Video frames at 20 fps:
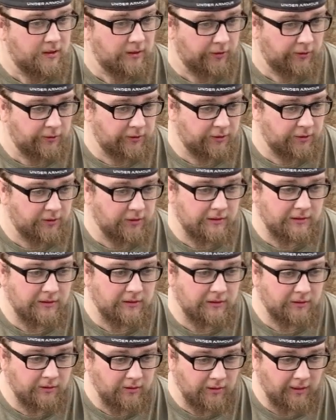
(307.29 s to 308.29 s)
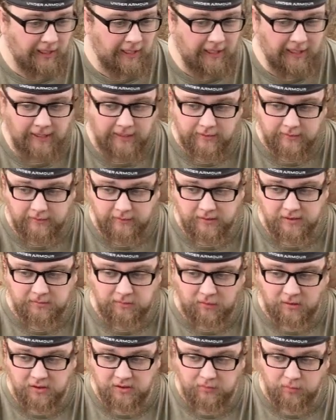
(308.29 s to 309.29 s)
You should, hey, these
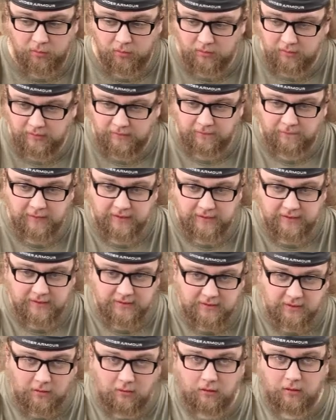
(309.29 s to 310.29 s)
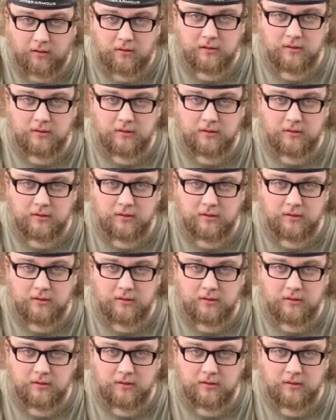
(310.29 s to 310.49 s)
parts will only fit this car